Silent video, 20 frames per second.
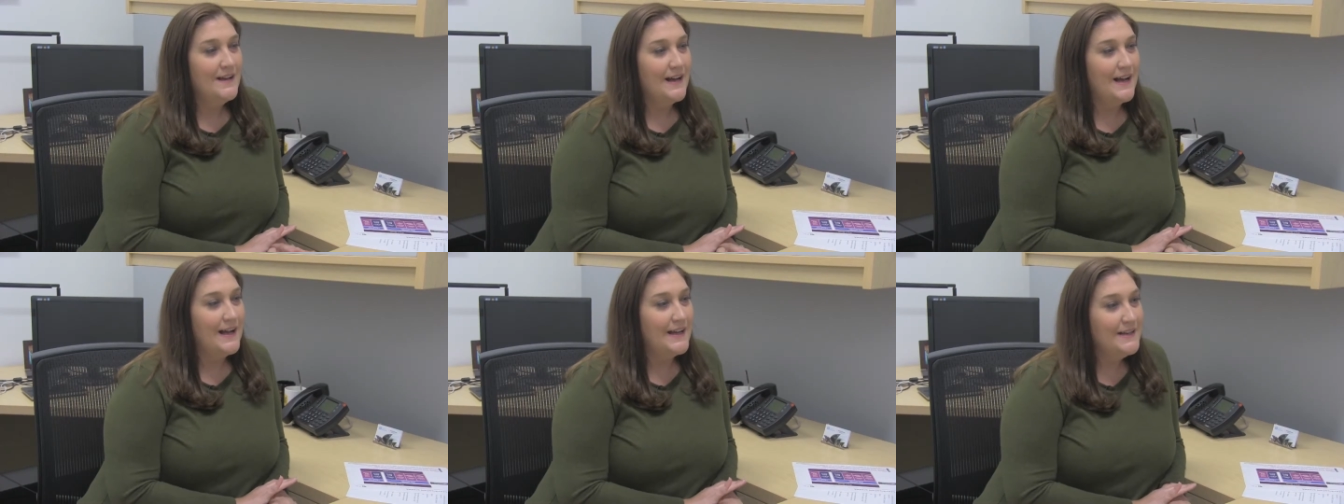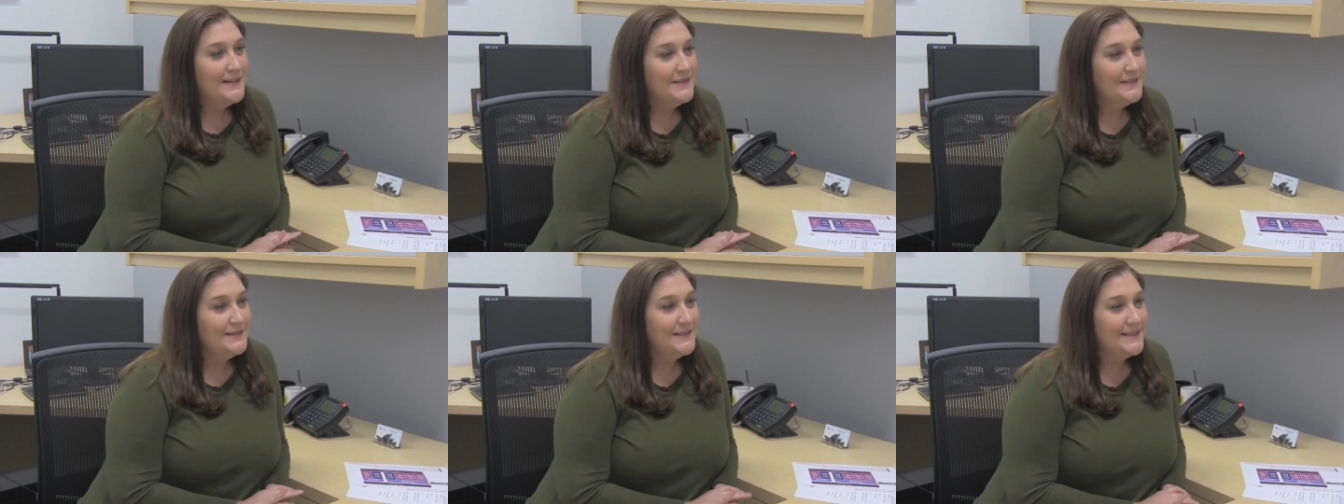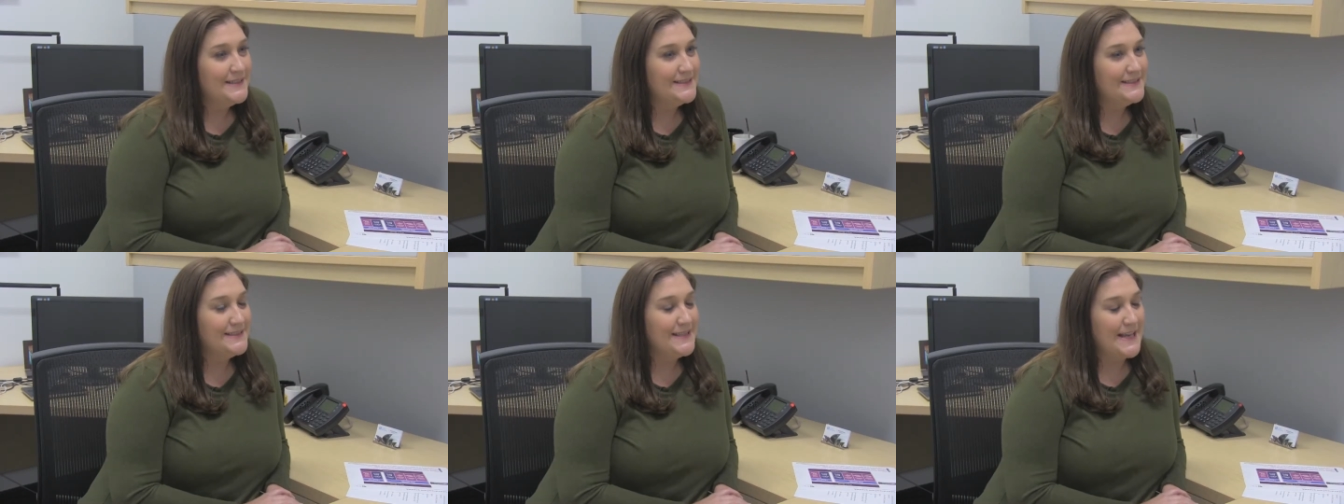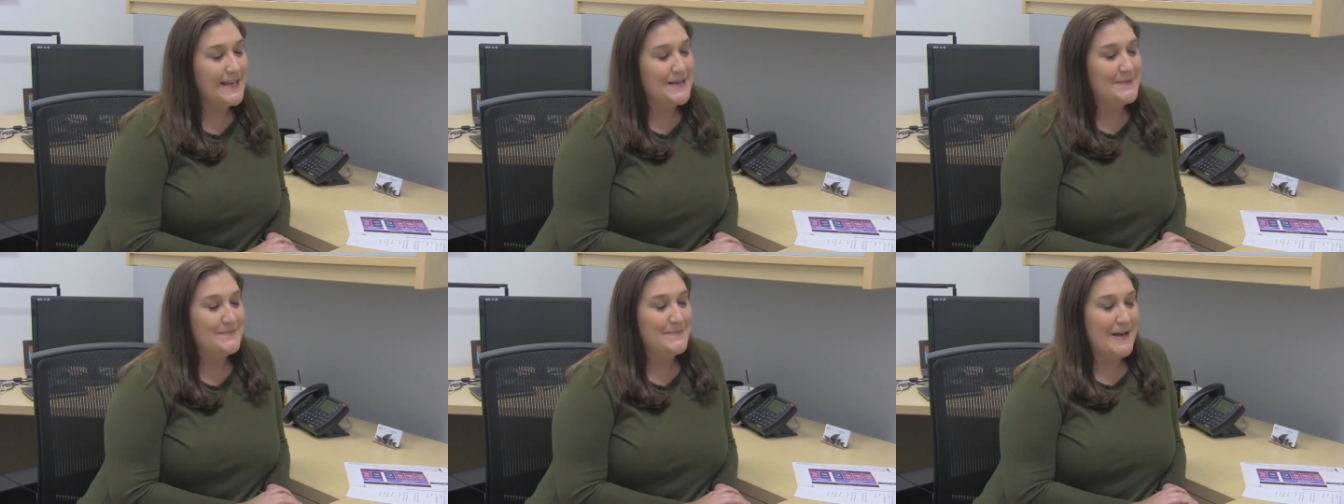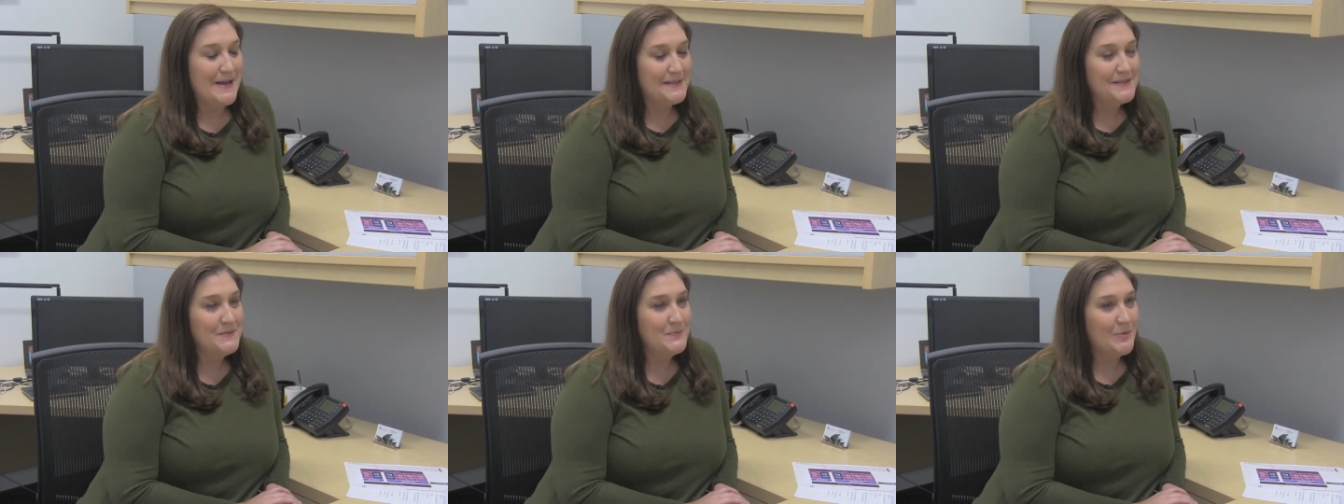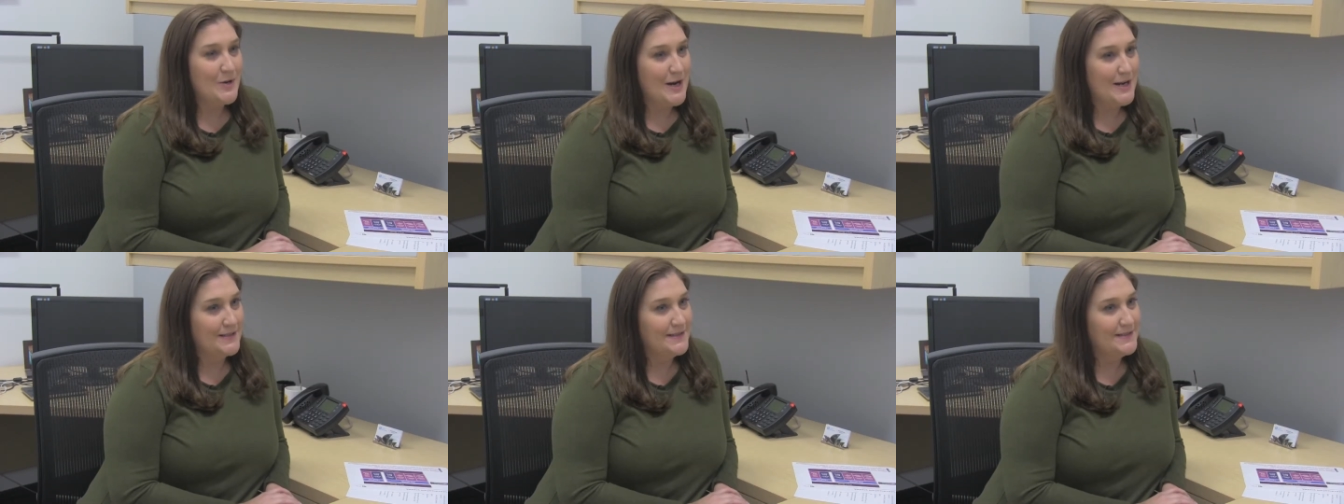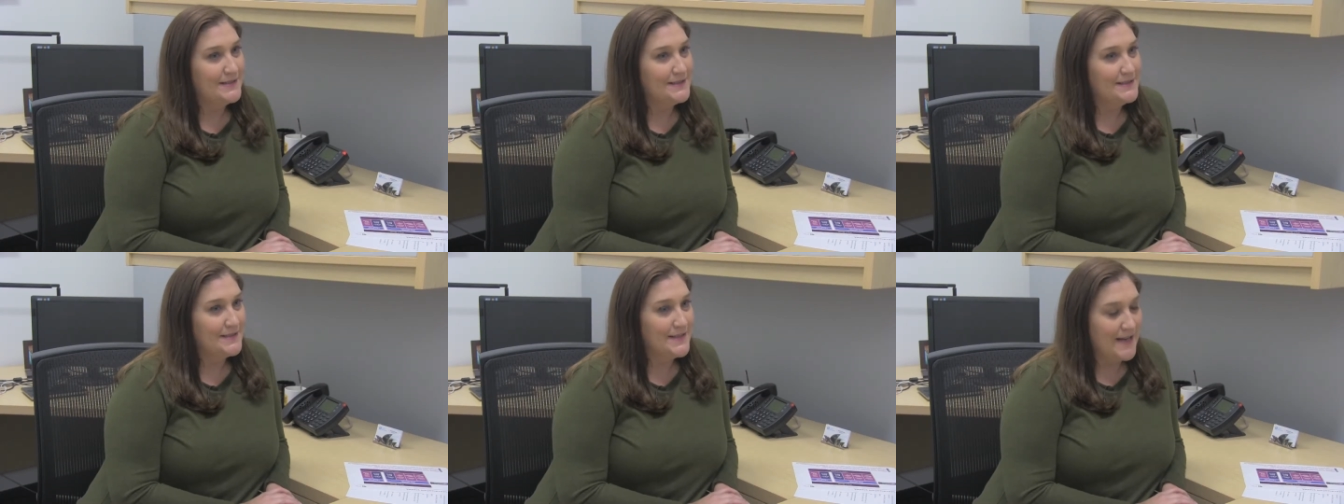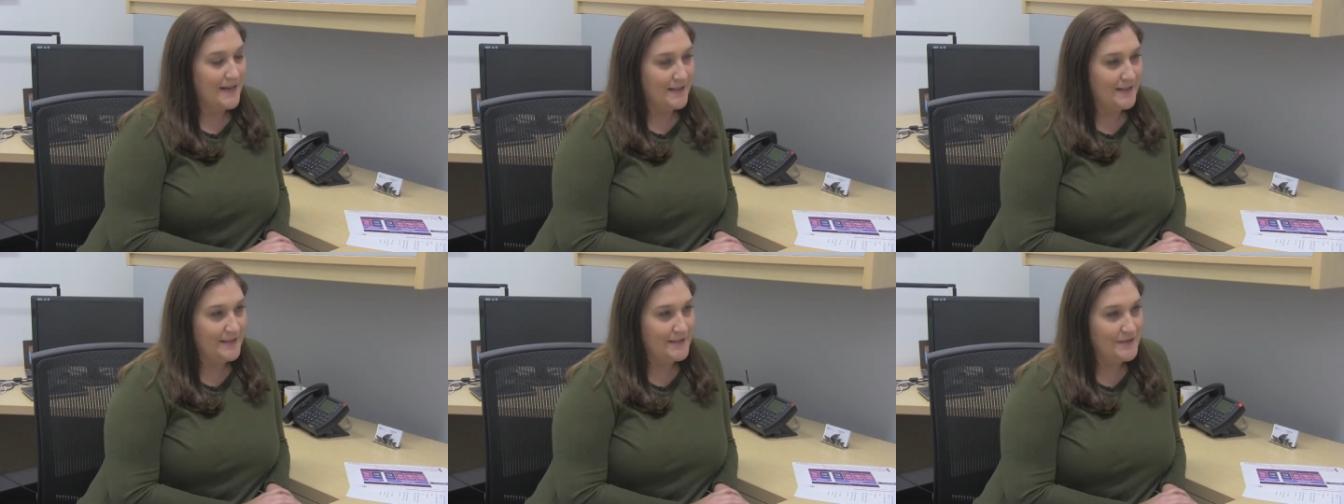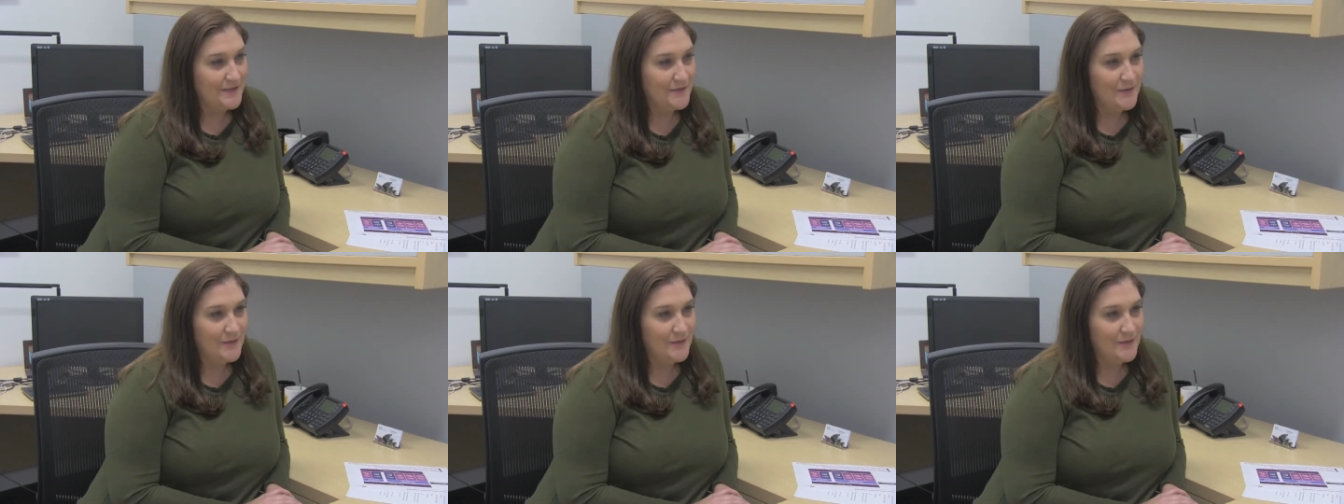ITIL is a best practice guidance